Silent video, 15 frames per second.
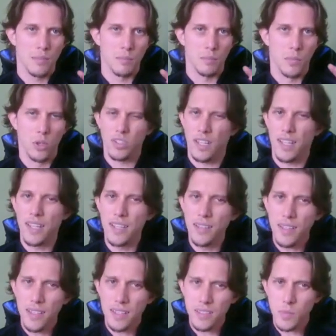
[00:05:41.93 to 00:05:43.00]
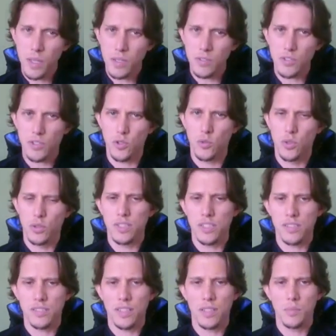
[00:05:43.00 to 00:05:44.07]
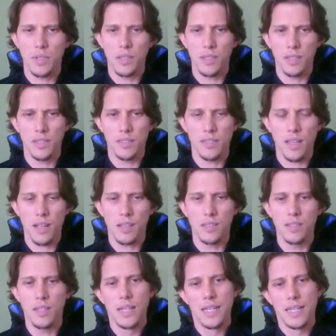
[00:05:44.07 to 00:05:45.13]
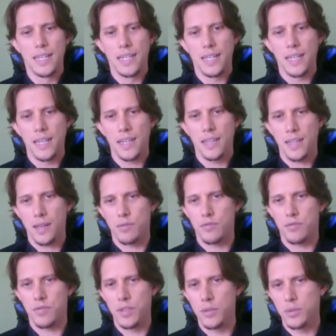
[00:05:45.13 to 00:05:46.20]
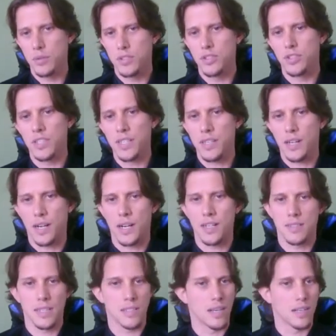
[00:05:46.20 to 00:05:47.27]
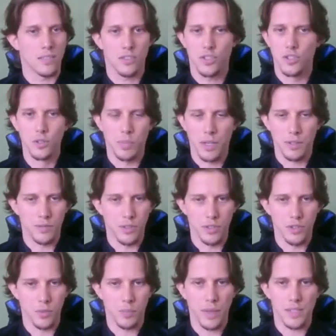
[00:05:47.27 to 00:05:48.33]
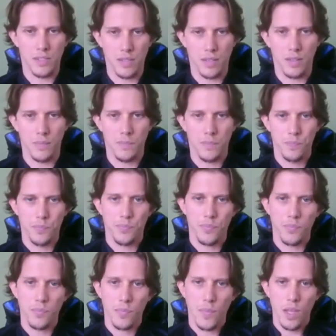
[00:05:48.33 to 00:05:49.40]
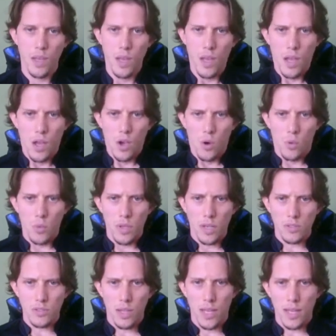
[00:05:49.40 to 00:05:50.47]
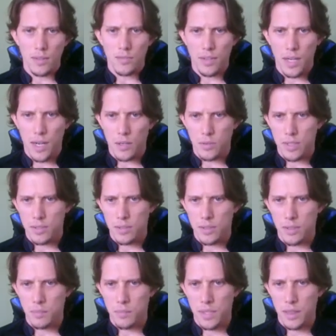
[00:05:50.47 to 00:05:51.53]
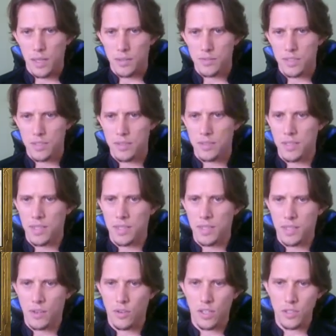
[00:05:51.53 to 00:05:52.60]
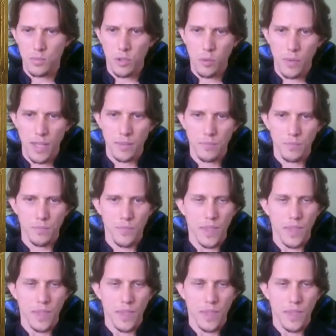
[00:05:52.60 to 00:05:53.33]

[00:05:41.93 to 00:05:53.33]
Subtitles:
most healing spells, you will understand me in a second, and a few unique cards that are too powerful to pass on. We also have our beloved crossbowman.